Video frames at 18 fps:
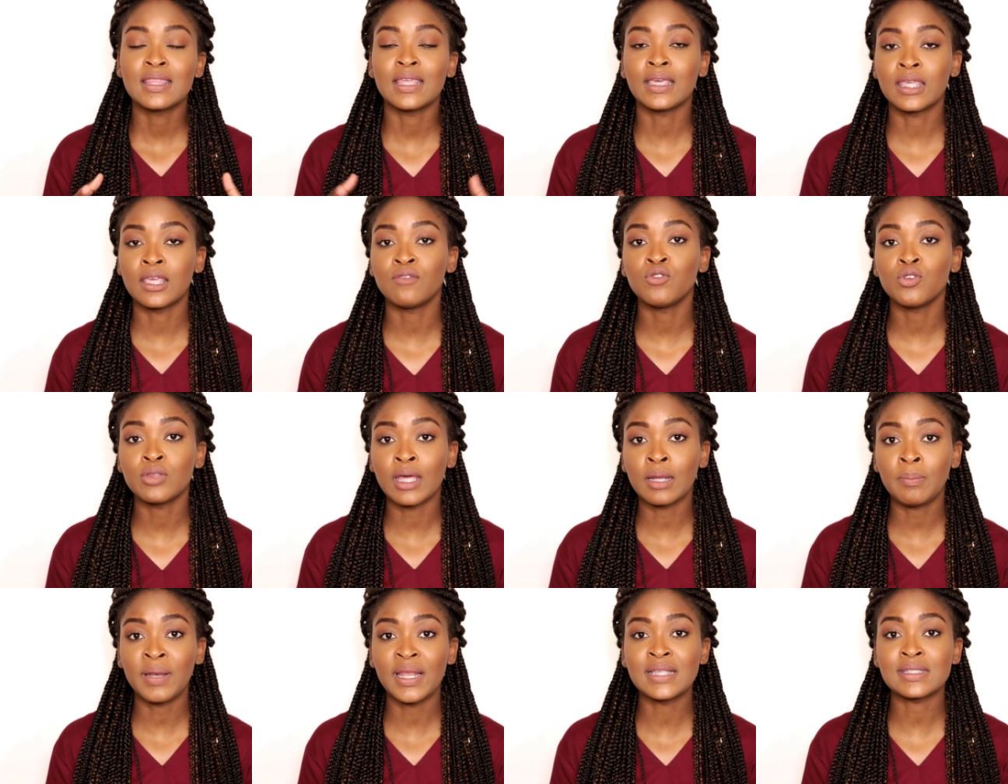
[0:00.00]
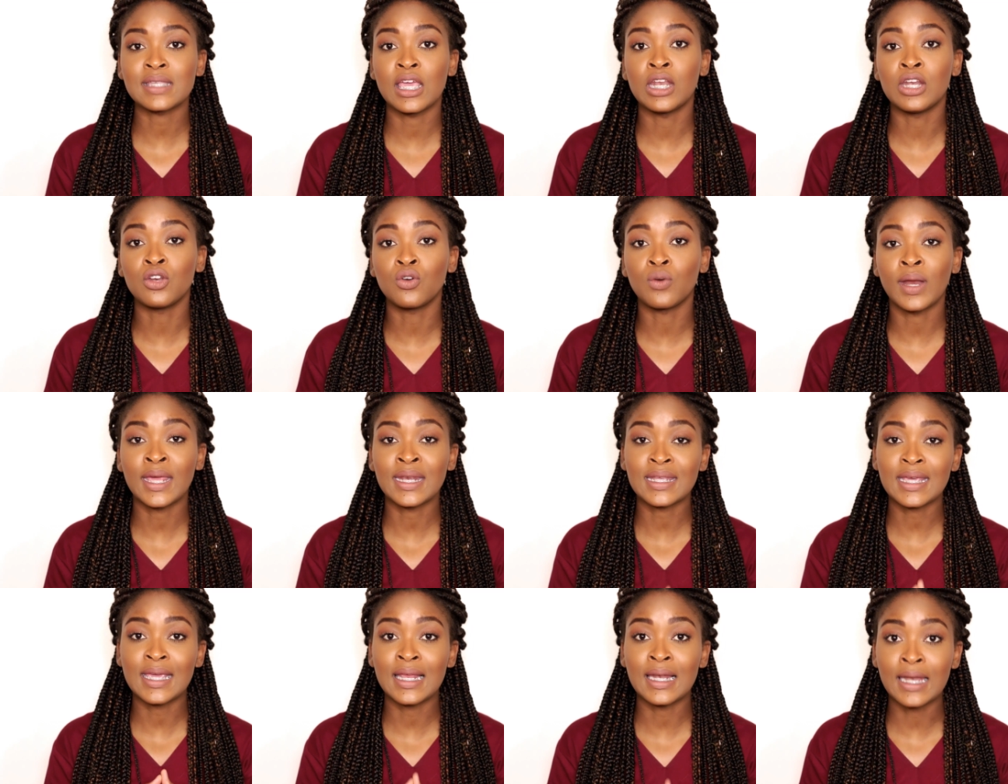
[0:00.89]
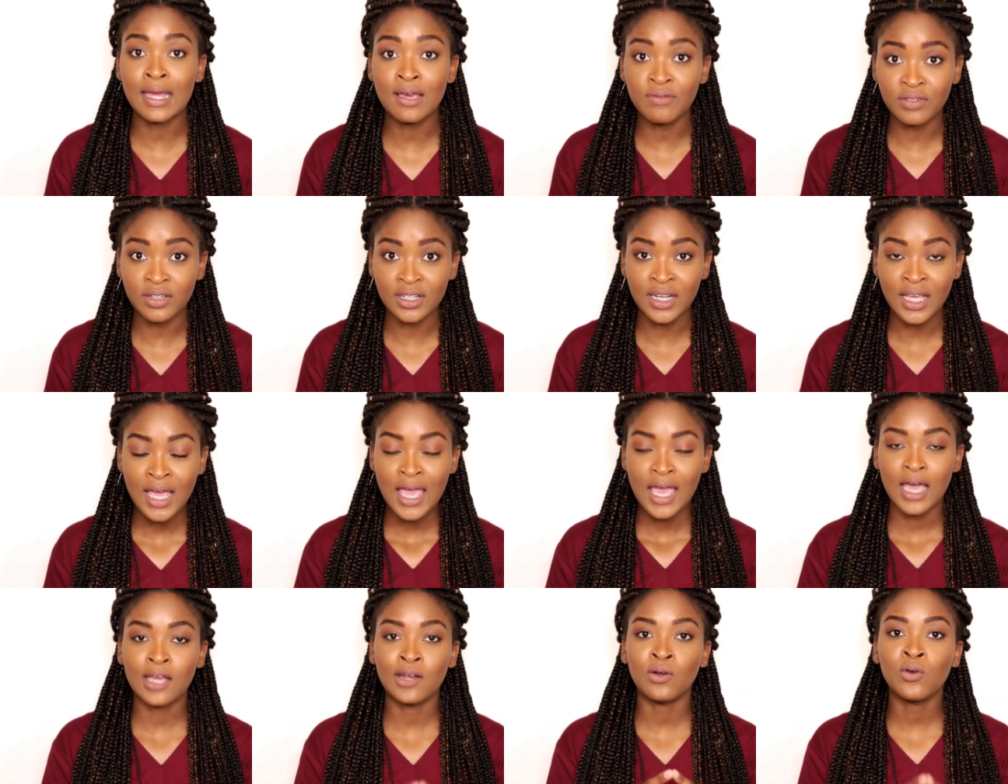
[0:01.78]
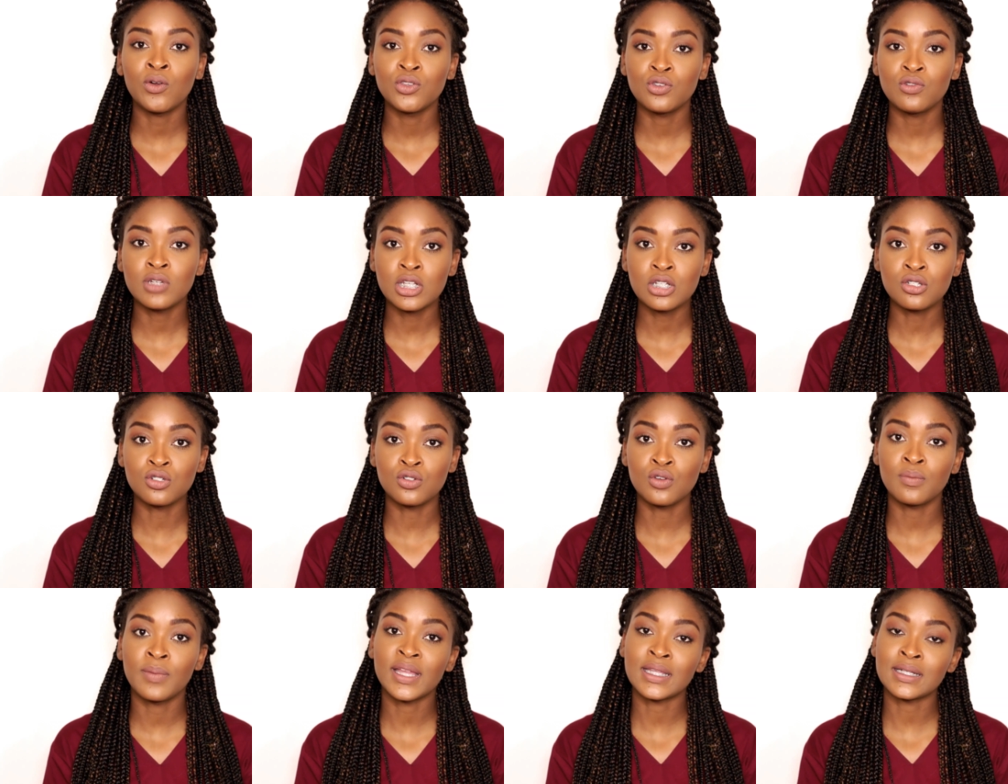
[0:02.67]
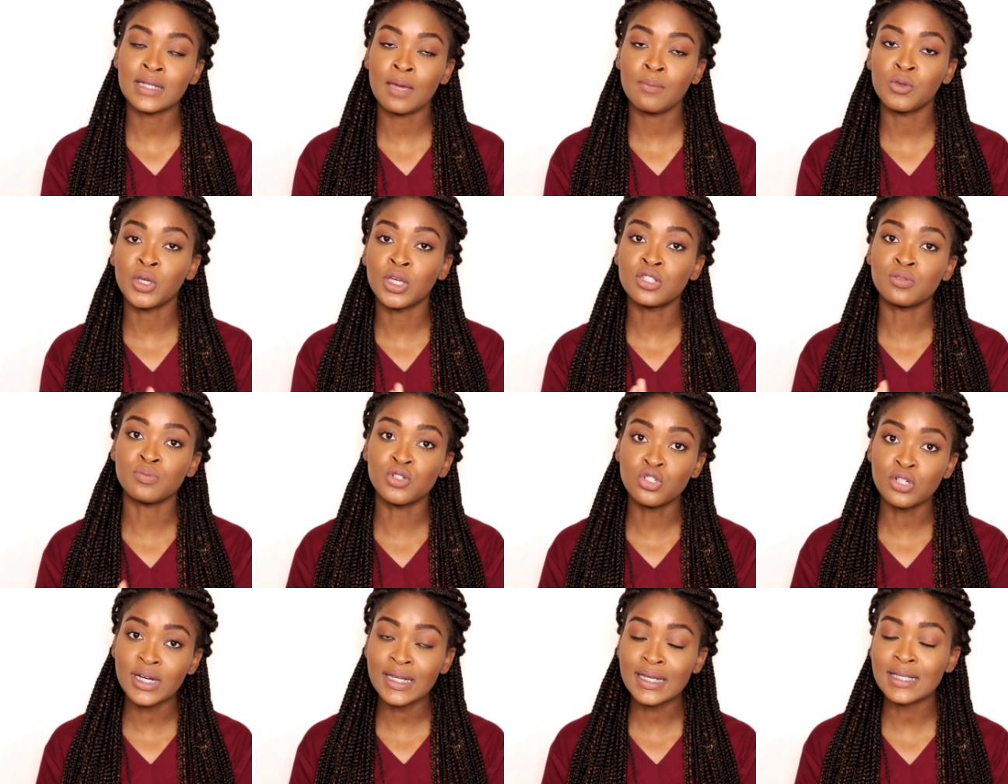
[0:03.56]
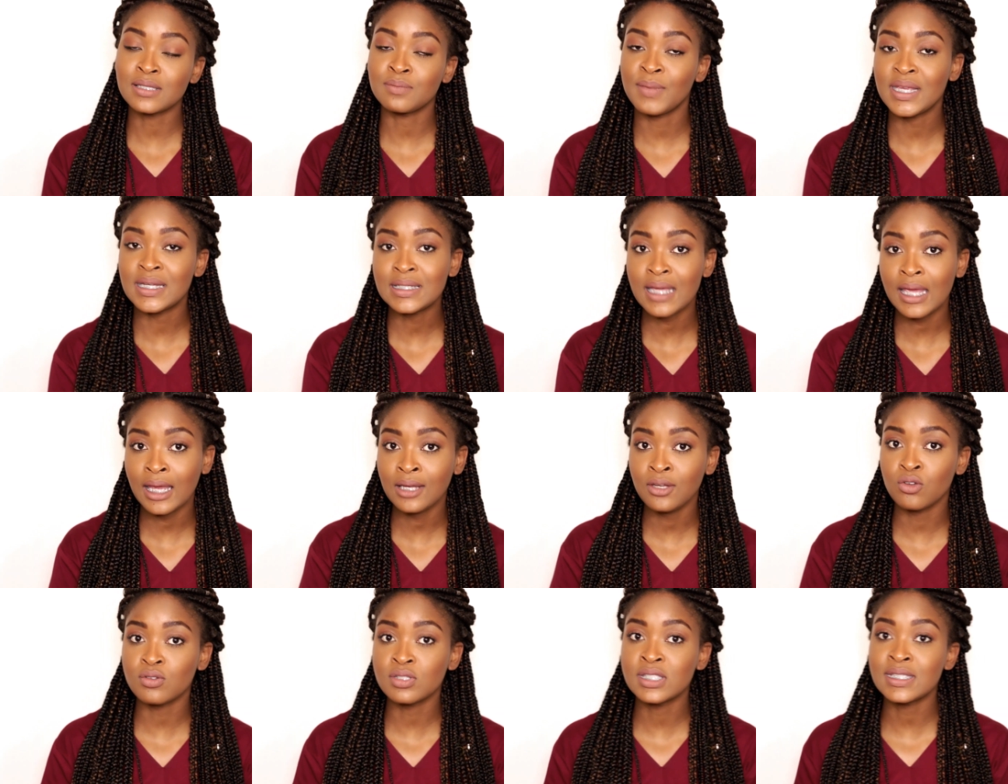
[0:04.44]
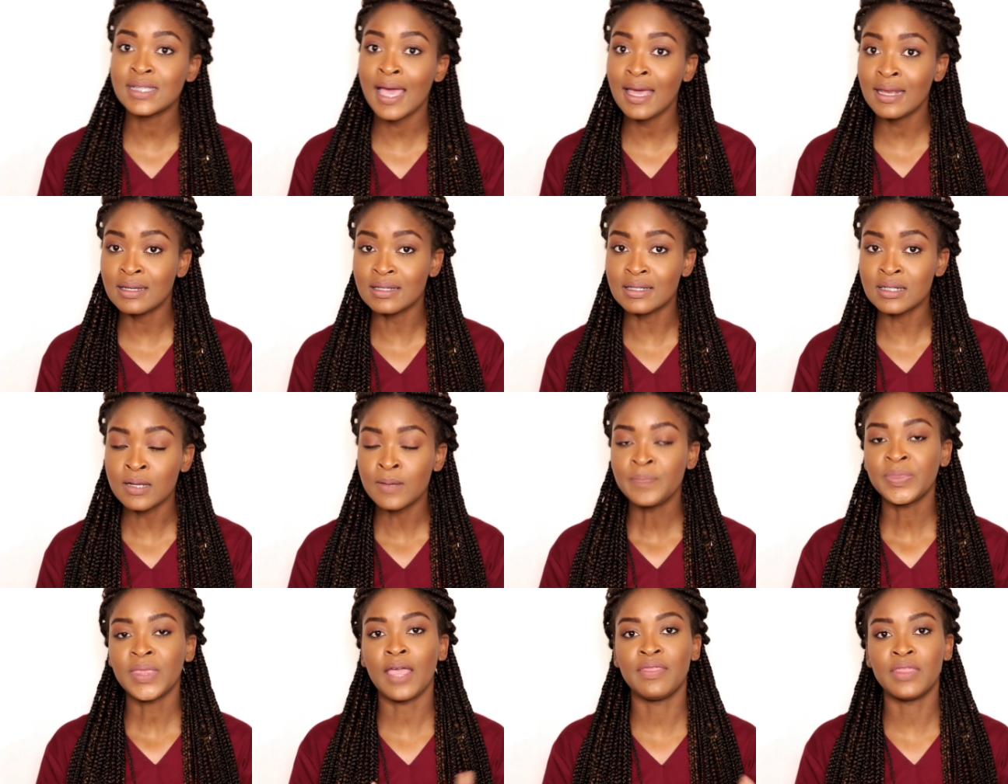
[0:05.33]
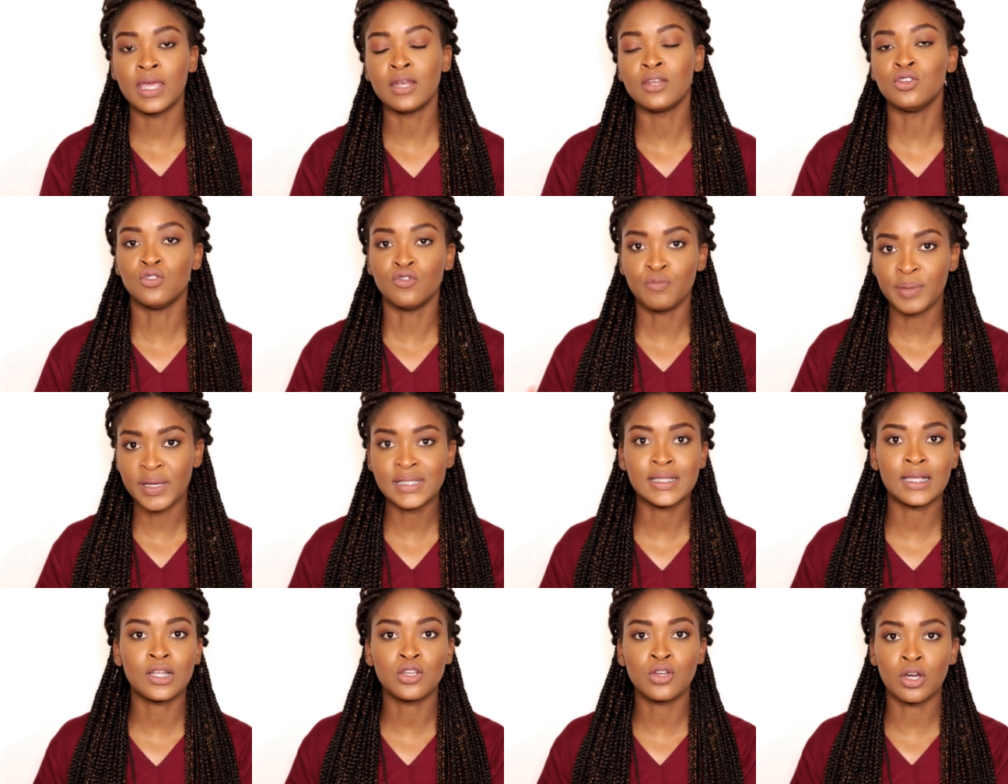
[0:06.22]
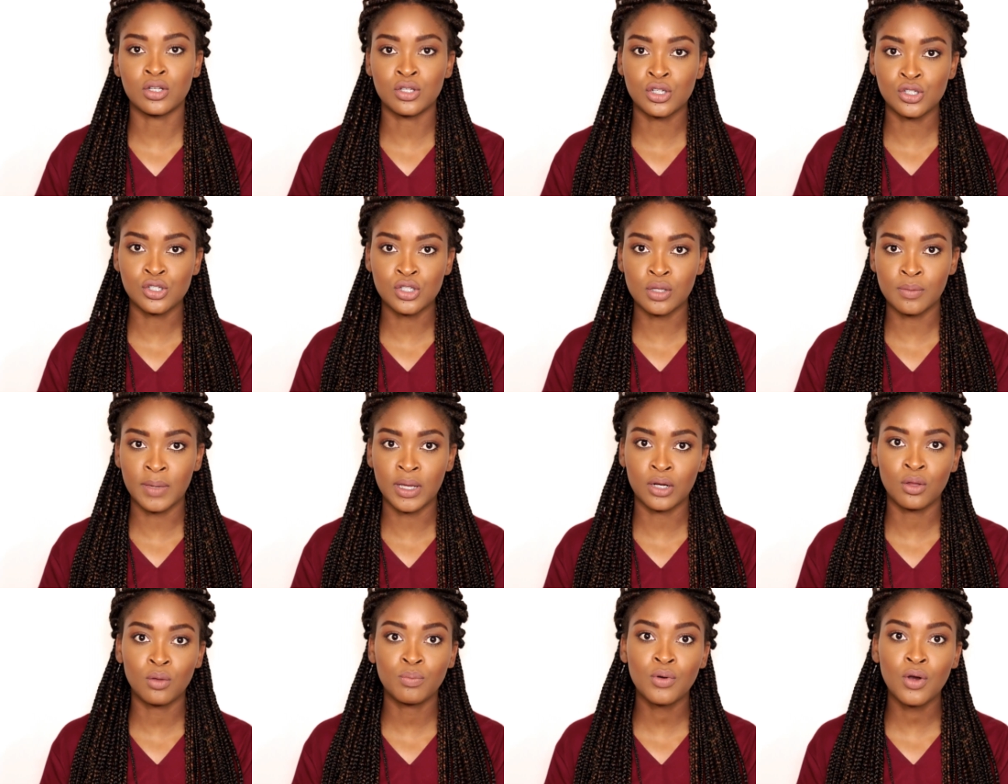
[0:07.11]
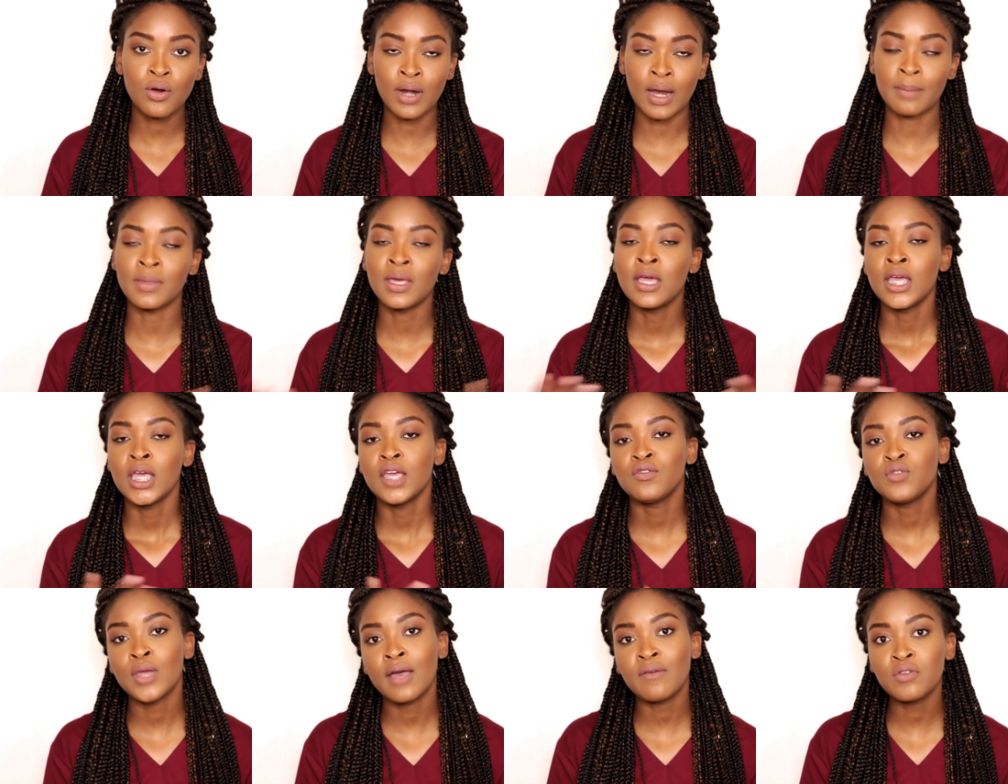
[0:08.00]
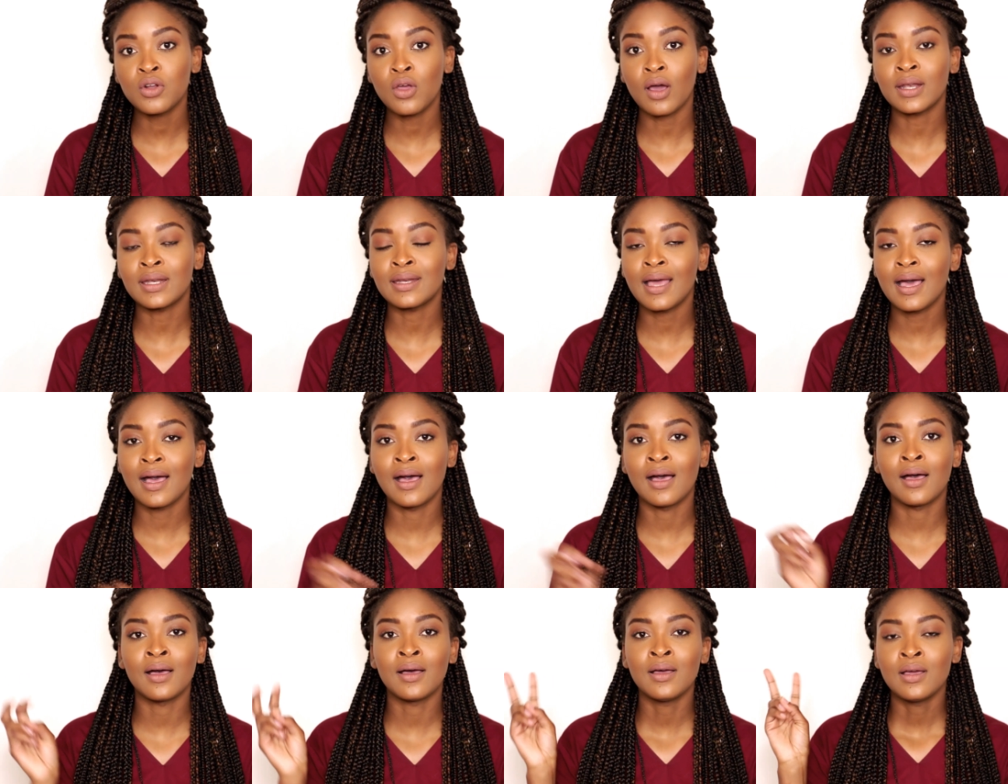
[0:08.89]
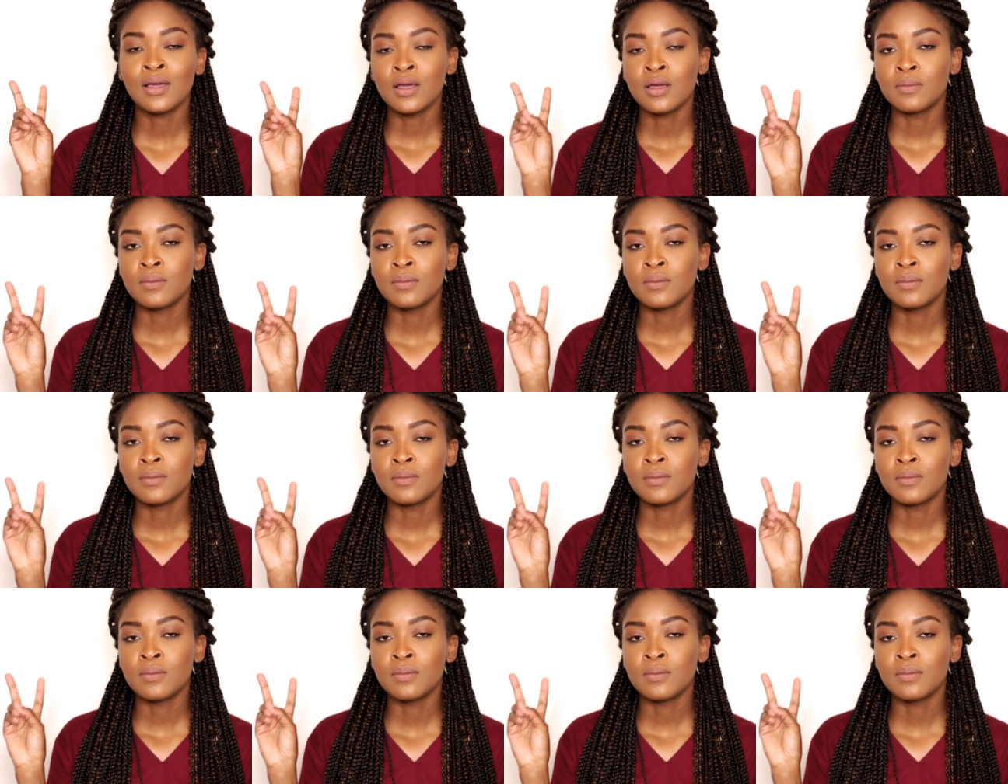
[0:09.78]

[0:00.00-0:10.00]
they give you that place in grade 11. And all you need to do by the time you get to matric is maintain your standard, and then you've basically gotten into the medical program. If you haven't gotten a